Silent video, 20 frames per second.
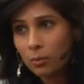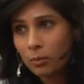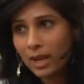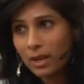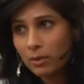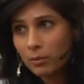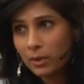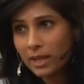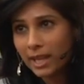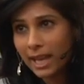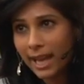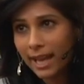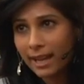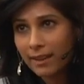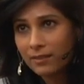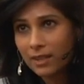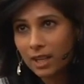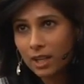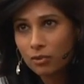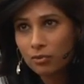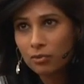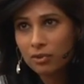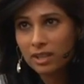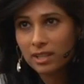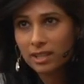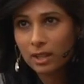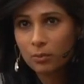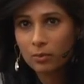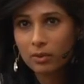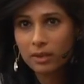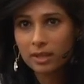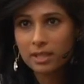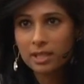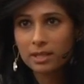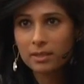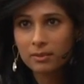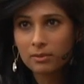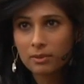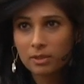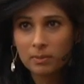When we have countries that
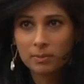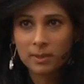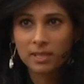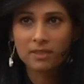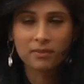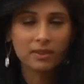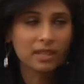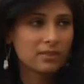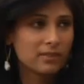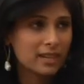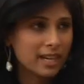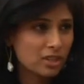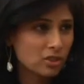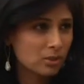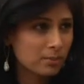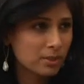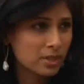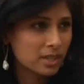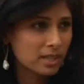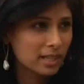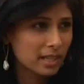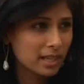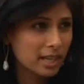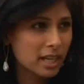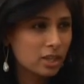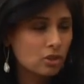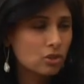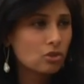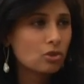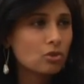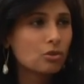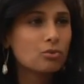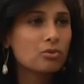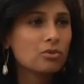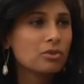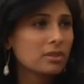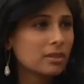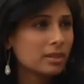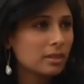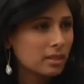want specific advice on particular
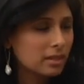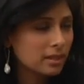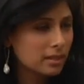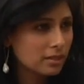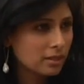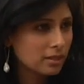issues,